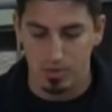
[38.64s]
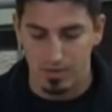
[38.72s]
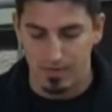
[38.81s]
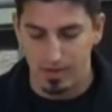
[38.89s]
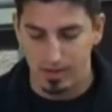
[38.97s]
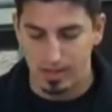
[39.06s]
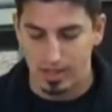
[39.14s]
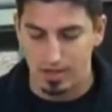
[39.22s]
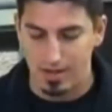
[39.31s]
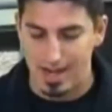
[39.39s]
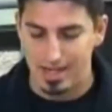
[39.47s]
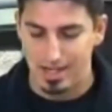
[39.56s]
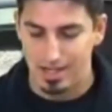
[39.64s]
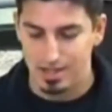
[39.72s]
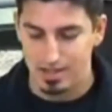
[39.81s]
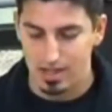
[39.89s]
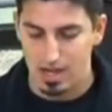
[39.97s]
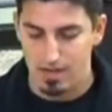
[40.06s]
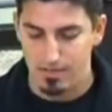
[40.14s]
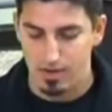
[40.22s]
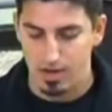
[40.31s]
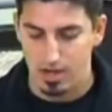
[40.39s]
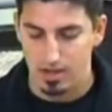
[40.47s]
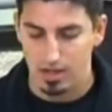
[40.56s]
was revealed at the United Nations
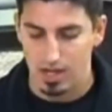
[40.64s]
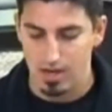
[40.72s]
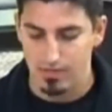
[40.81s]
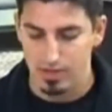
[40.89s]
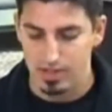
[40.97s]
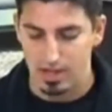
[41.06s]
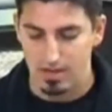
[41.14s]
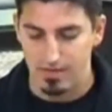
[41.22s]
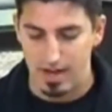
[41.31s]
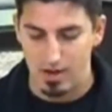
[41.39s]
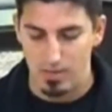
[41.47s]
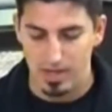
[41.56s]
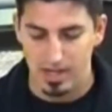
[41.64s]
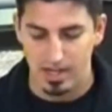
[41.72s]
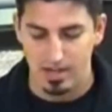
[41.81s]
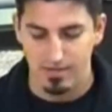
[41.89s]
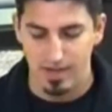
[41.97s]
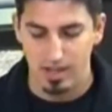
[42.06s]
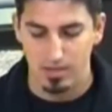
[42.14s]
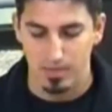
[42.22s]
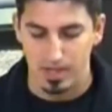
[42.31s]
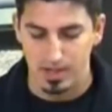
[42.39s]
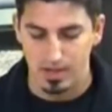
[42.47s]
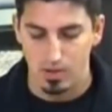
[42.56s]
Conference on Environment and
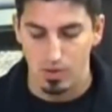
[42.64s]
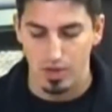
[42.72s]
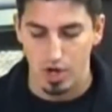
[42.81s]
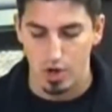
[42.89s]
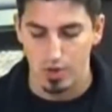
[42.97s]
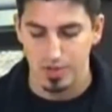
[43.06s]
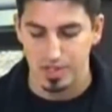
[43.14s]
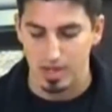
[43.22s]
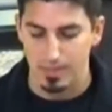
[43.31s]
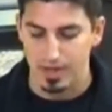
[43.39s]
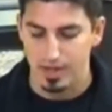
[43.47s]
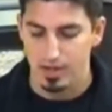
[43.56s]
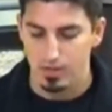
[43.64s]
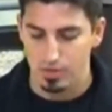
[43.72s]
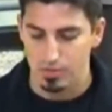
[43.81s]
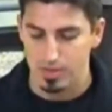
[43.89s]
Development, or the Earth Summit, which